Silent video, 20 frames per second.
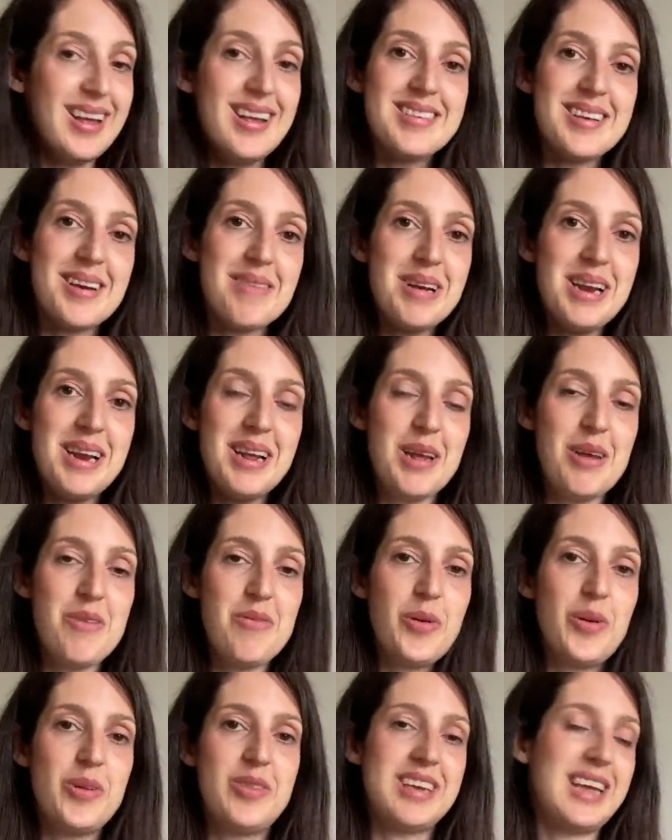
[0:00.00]
So I'm really looking
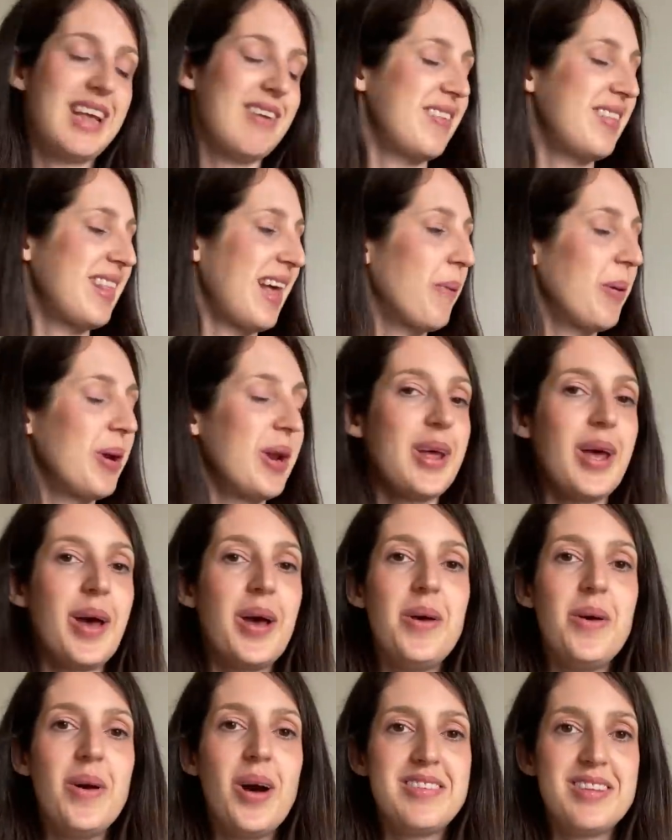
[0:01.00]
forward to giving that one a go.
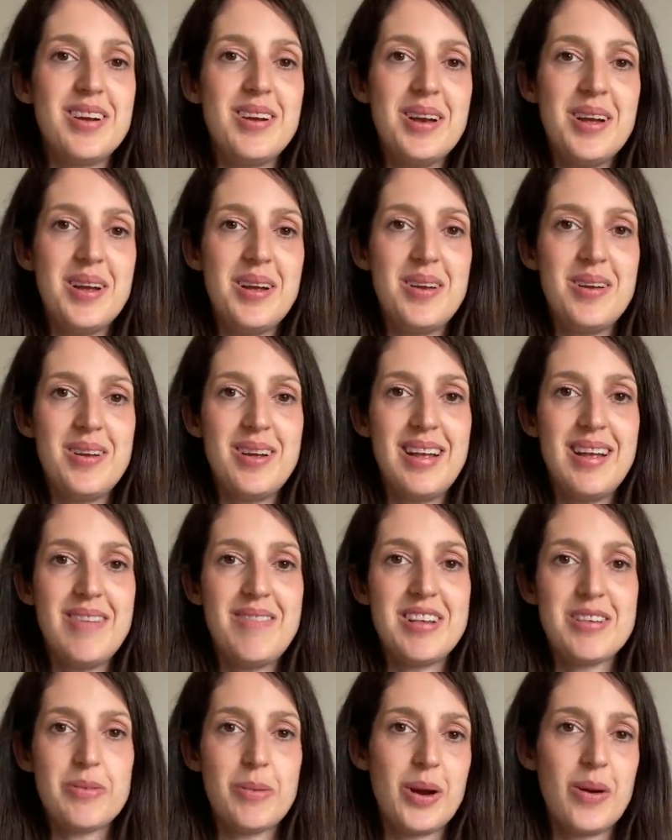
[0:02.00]
I don't know
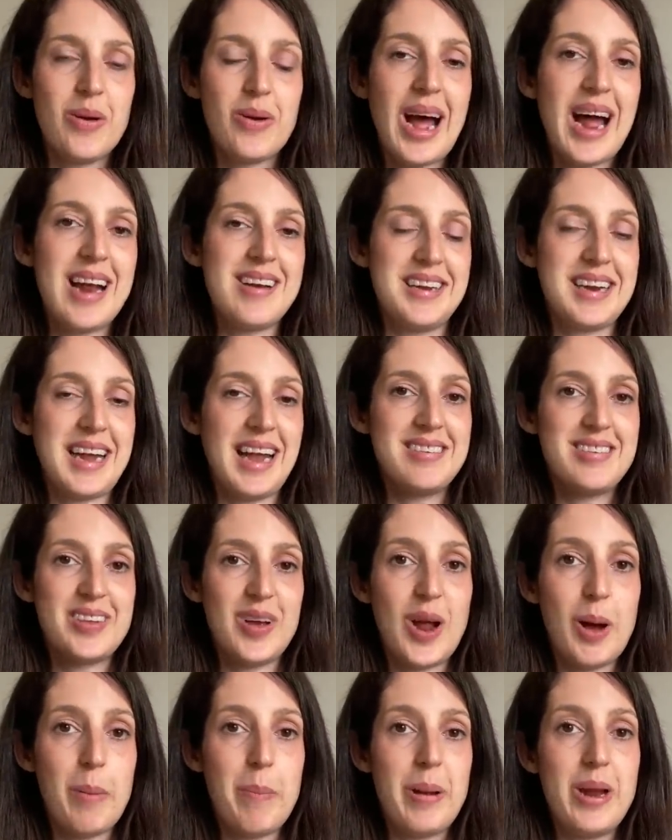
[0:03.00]
if it's one I'll actually get
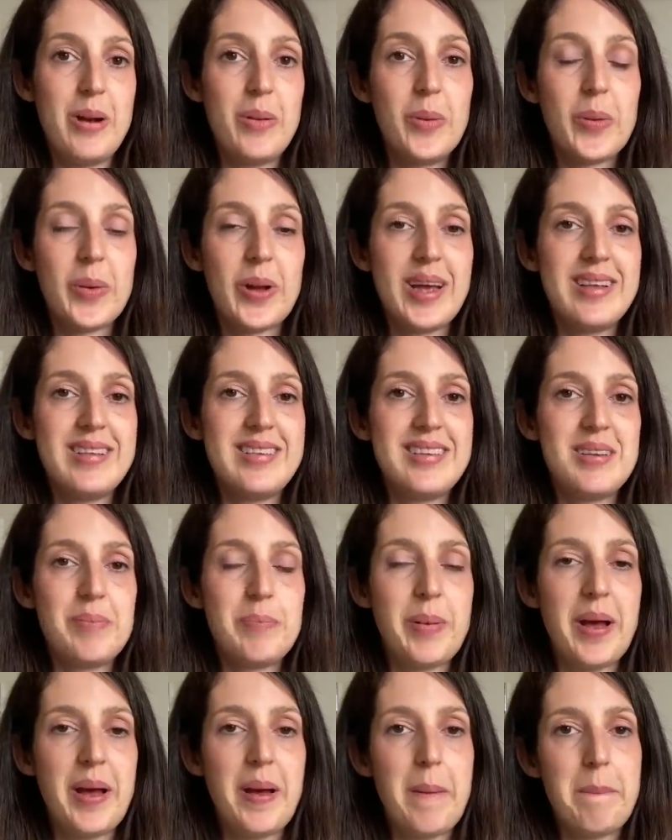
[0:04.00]
sewn up in August,
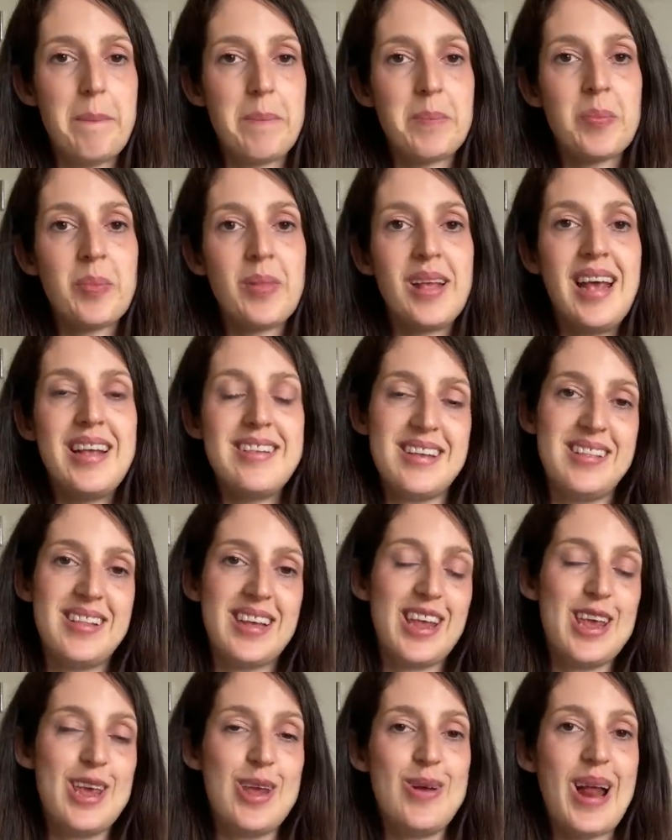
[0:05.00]
but um, it's in the
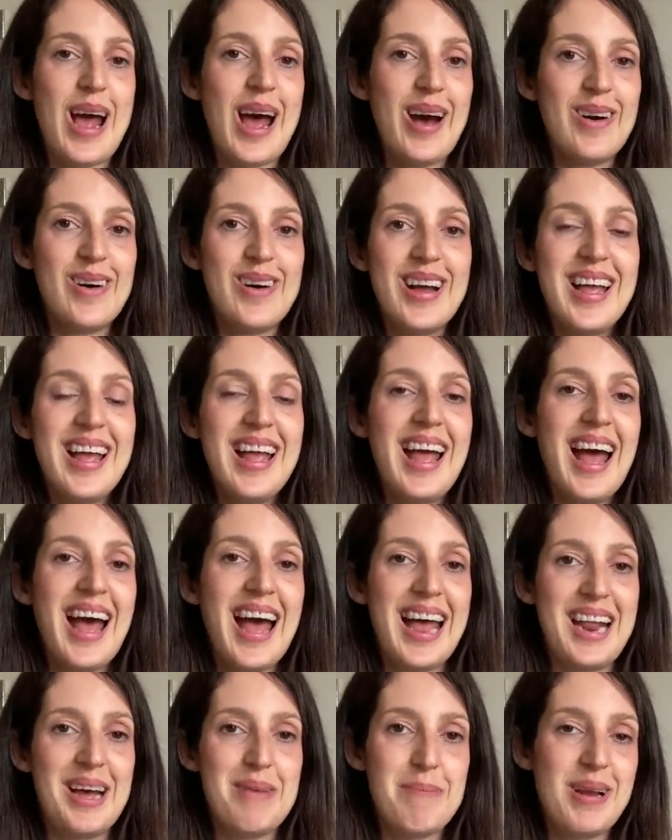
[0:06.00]
queue now
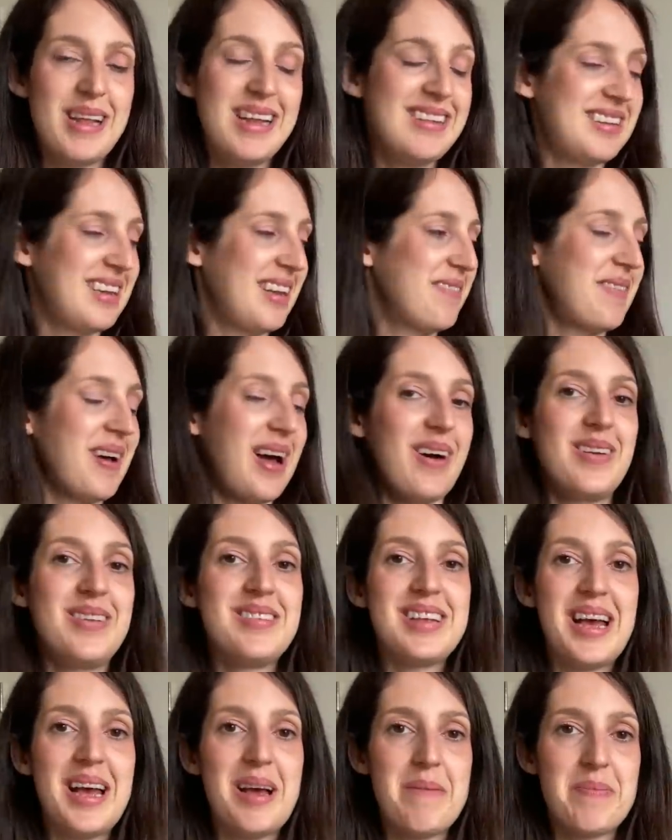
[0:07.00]
and I'm pleased to have
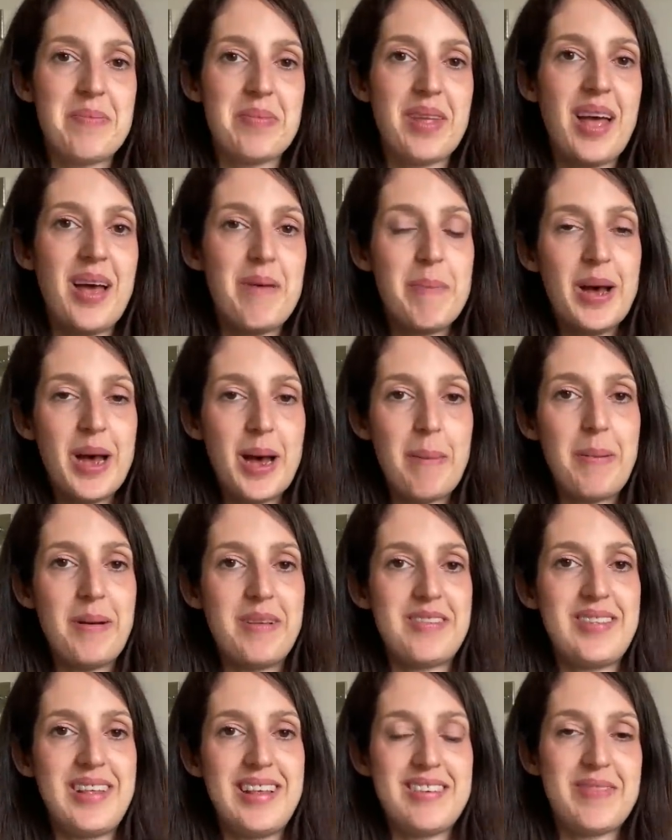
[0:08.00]
found um, a
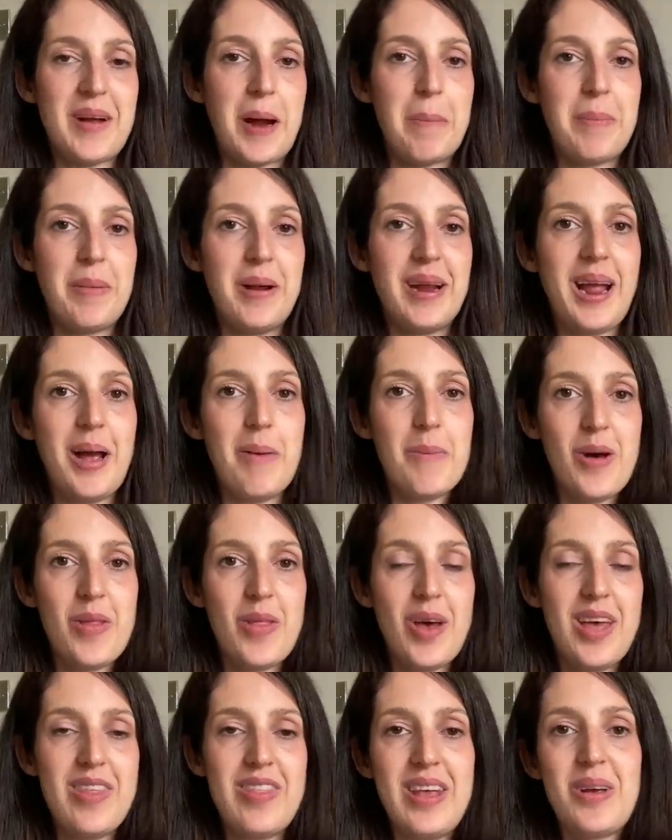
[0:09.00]
purpose for this fabric and one
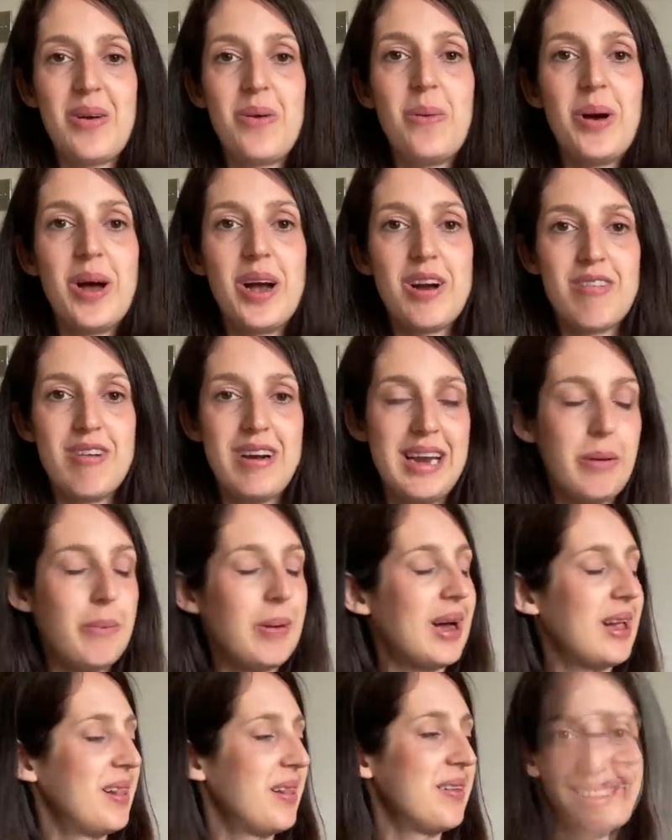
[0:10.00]
that I think will work really
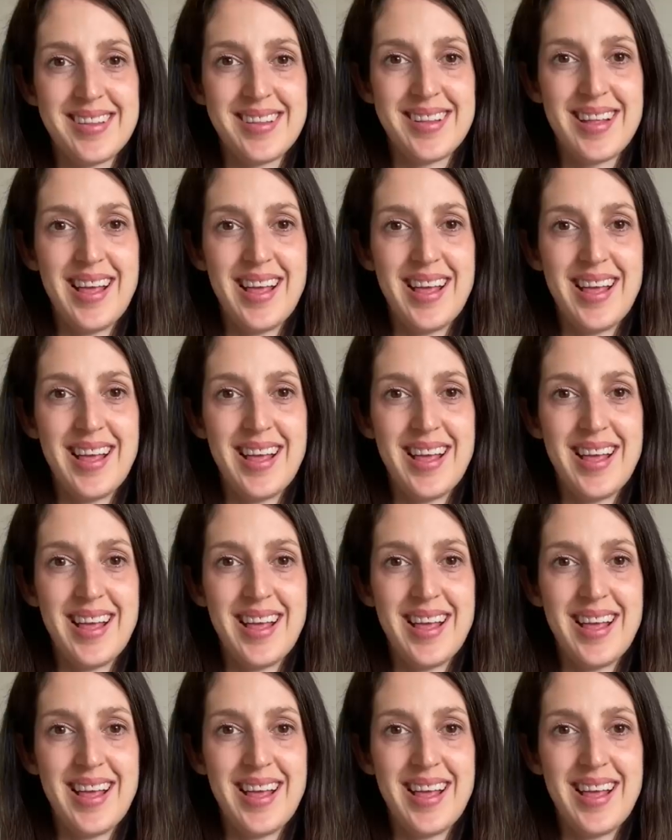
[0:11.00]
well.